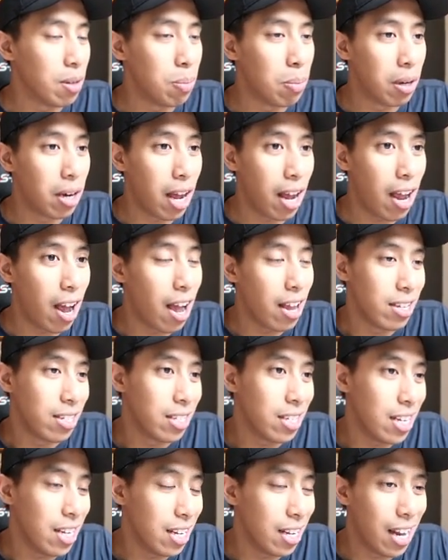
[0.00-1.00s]
but I I
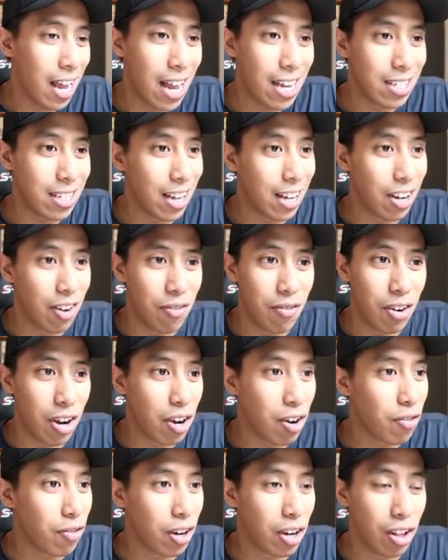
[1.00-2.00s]
see it as like a
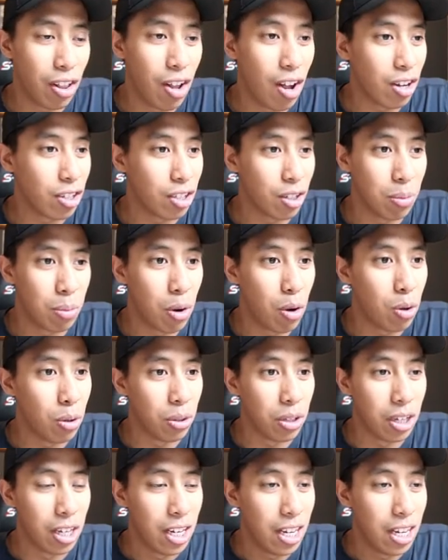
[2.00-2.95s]
very very long term hold.